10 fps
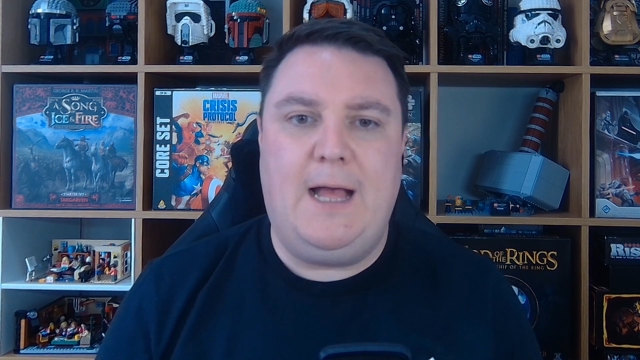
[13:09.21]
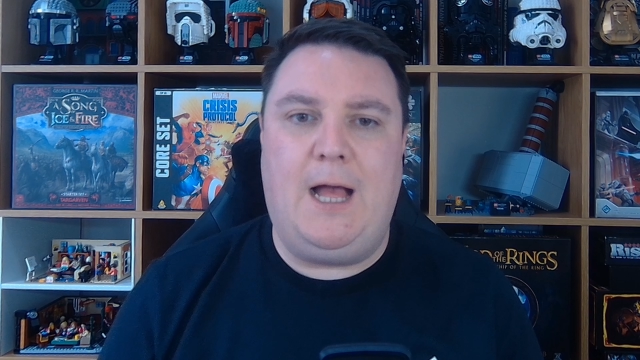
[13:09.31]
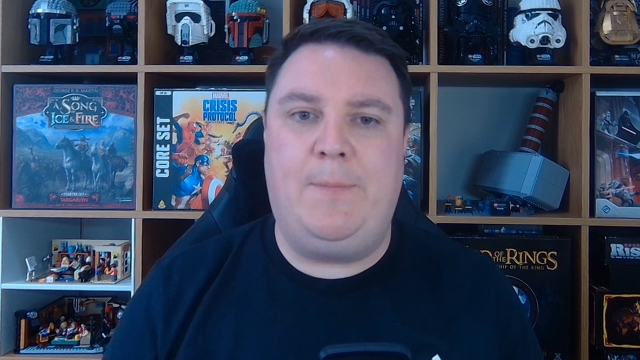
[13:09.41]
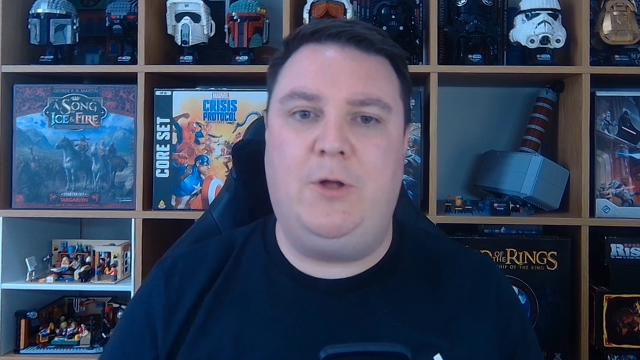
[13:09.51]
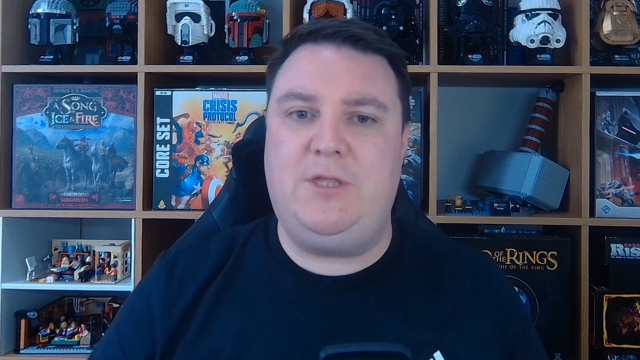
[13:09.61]

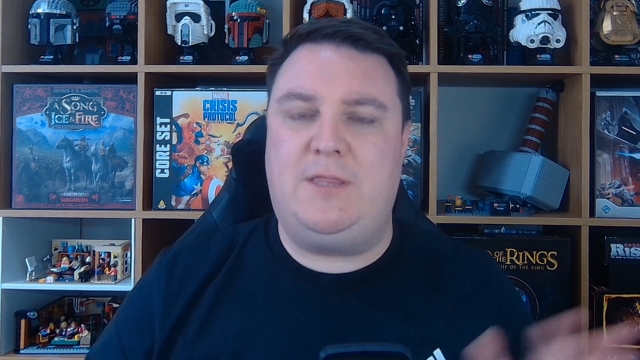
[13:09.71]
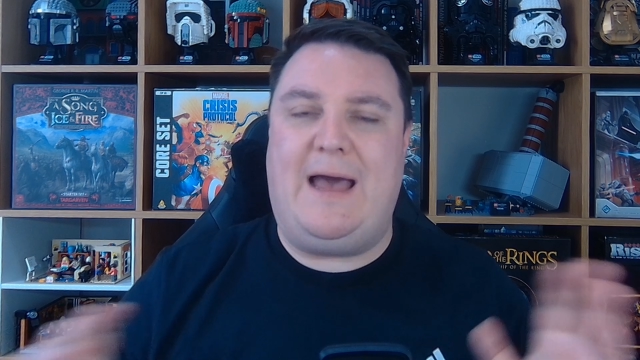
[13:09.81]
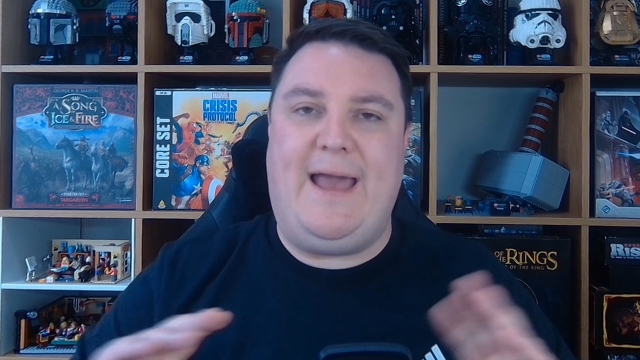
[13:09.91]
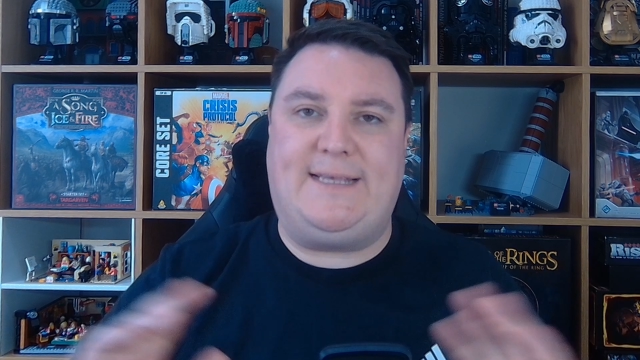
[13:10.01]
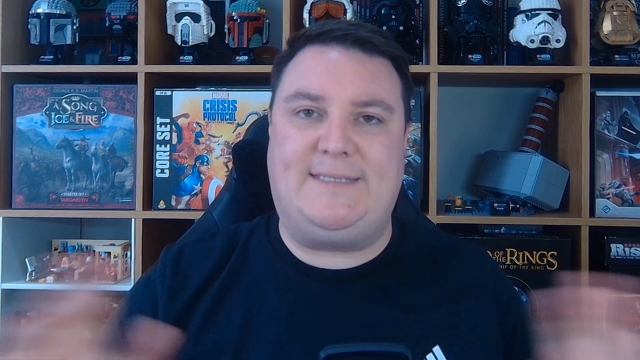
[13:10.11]
But other than
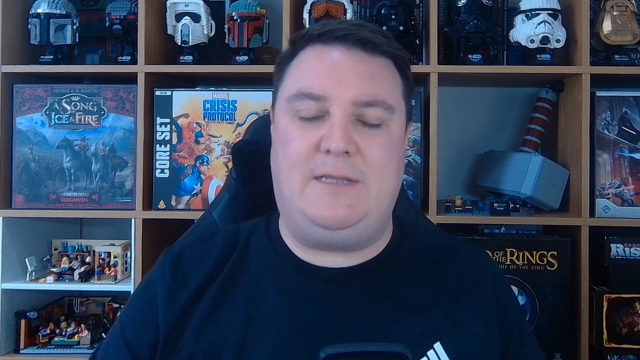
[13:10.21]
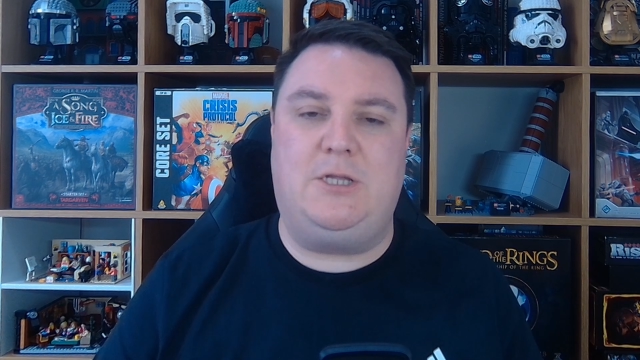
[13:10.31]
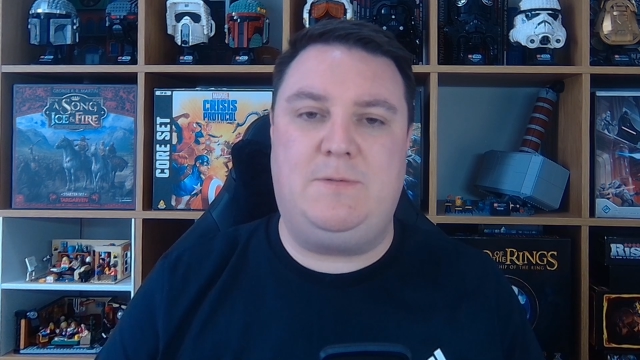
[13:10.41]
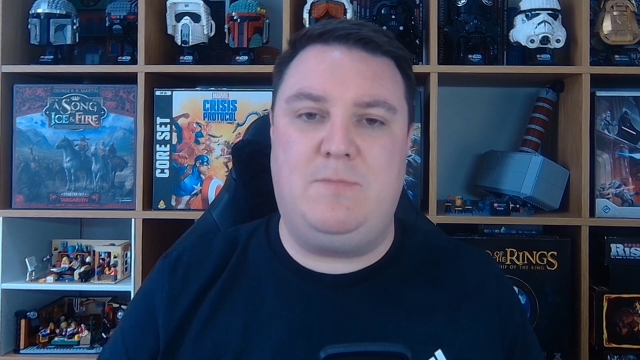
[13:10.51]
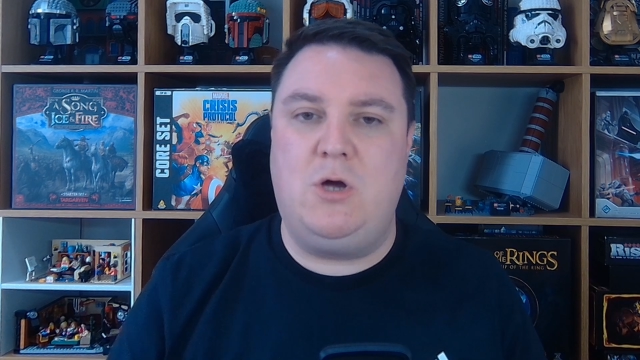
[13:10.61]
that,
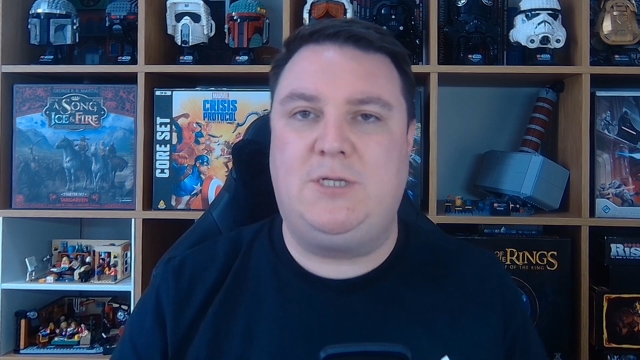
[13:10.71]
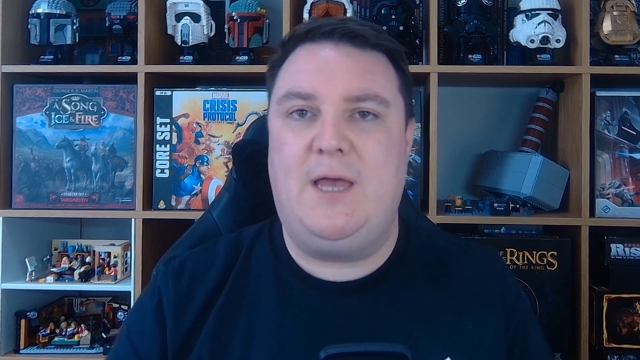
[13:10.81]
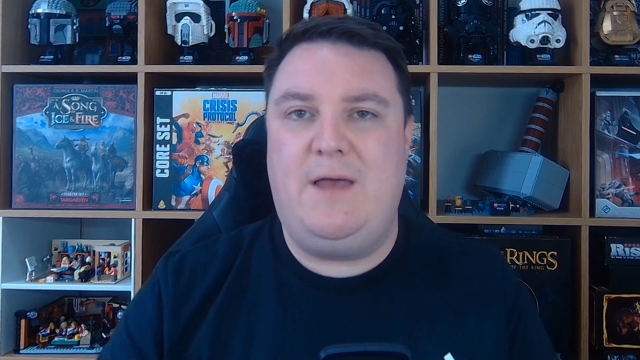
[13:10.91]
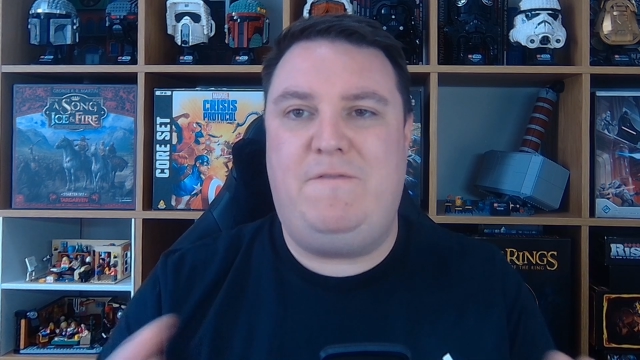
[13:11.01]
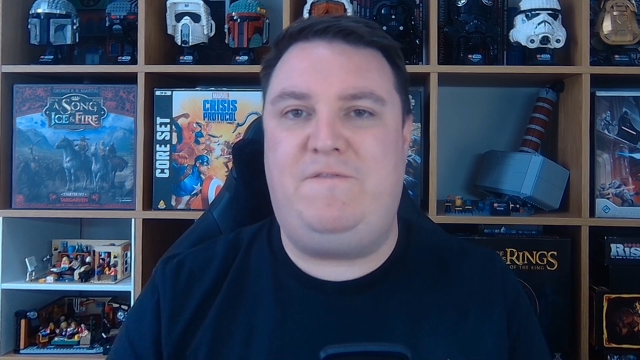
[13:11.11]
extended mode,
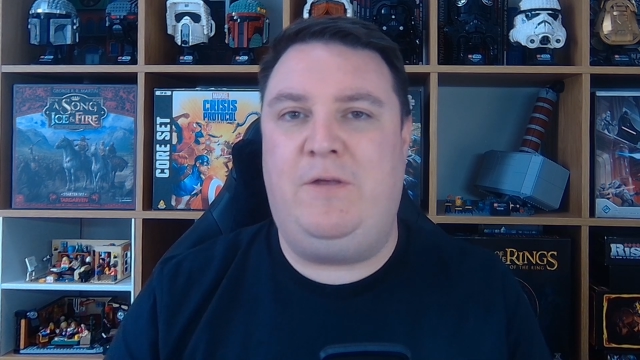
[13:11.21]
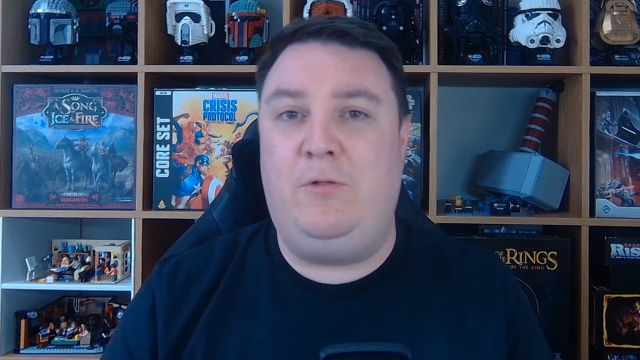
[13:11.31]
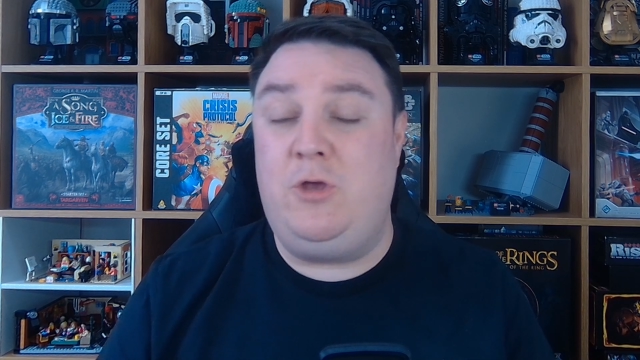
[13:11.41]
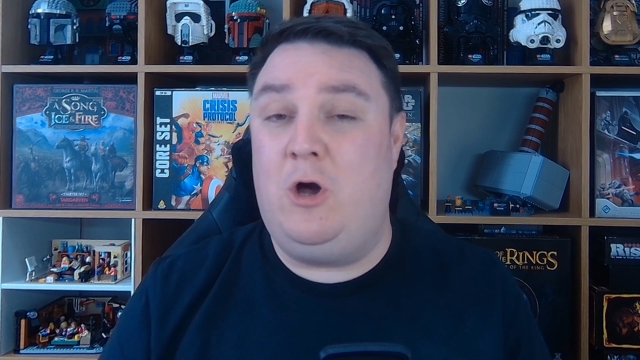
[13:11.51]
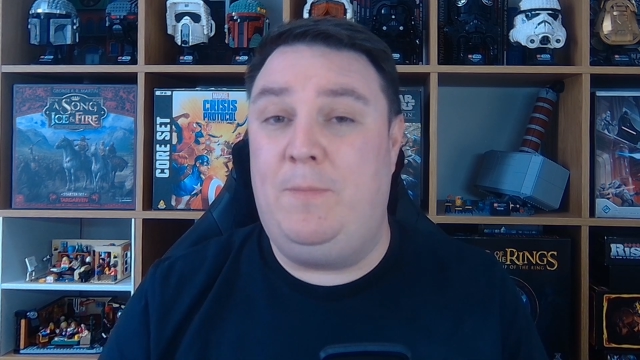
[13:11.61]

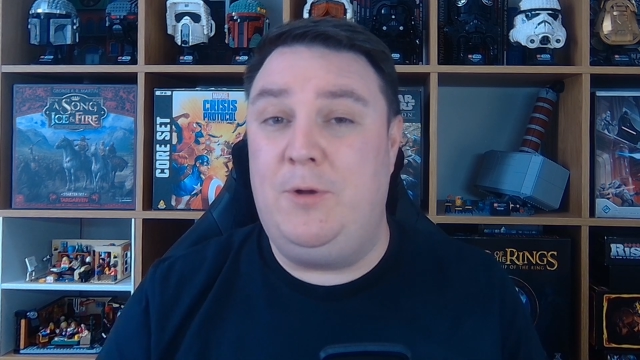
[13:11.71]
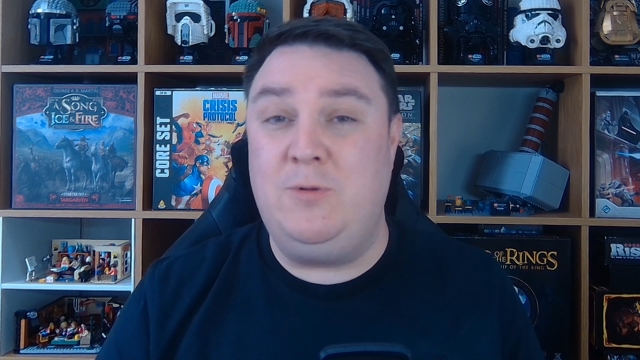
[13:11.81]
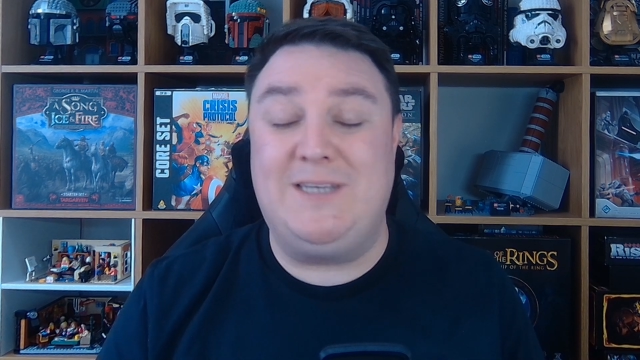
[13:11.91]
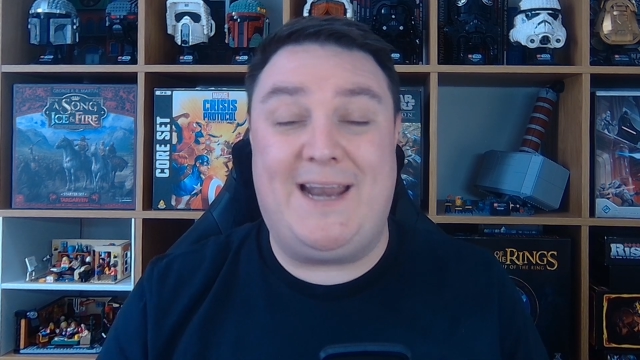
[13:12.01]
fill your boot.